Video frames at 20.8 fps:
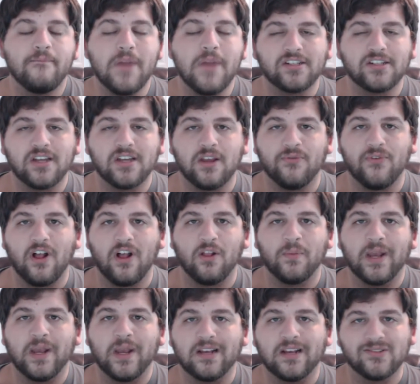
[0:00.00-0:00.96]
Make sure you
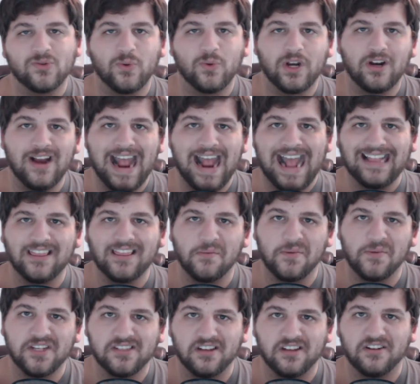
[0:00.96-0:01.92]
follow me on Twitter at
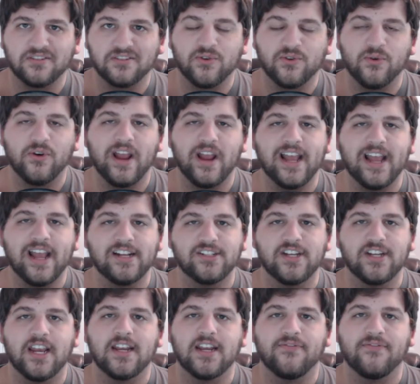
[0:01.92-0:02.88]
the beast underscore
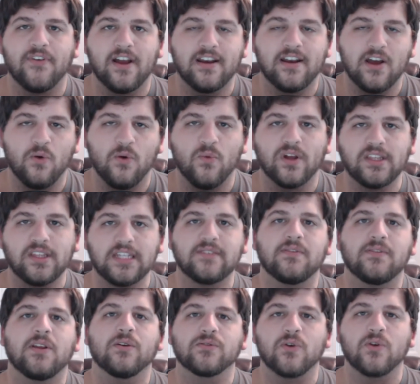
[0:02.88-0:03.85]
NJ to find out when
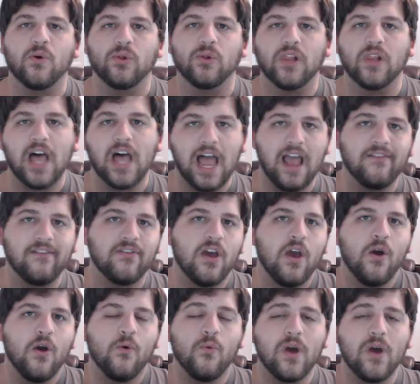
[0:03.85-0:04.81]
these videos go
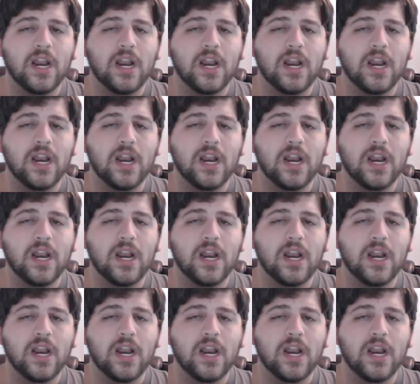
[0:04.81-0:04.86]
live,